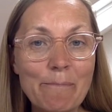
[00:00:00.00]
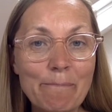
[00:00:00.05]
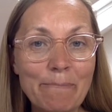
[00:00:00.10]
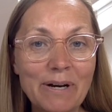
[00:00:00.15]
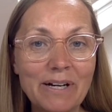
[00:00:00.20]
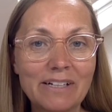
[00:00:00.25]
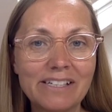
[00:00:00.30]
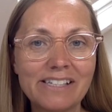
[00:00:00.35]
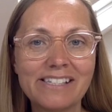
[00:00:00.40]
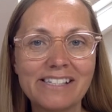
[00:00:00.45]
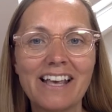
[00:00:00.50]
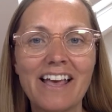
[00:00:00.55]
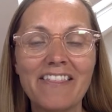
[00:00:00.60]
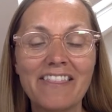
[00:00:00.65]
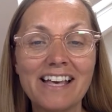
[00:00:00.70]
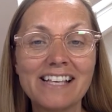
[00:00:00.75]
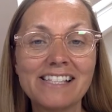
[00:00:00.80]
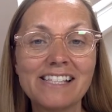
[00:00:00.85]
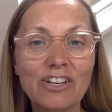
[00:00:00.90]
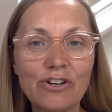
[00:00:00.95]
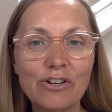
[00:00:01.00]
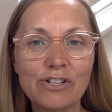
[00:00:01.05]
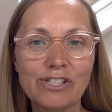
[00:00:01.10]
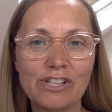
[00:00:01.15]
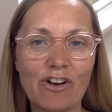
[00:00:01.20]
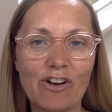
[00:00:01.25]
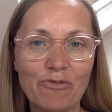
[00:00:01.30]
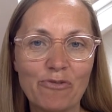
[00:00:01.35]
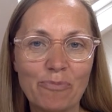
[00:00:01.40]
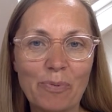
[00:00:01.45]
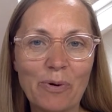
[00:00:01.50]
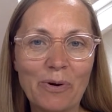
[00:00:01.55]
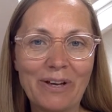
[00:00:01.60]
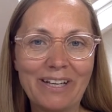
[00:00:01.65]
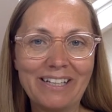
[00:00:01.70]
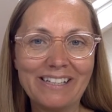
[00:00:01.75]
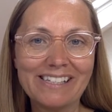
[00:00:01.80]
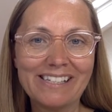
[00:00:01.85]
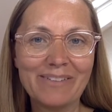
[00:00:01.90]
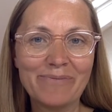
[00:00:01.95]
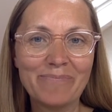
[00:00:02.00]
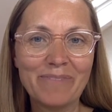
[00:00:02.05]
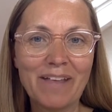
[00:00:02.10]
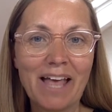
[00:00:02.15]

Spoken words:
but there's a cutoff point.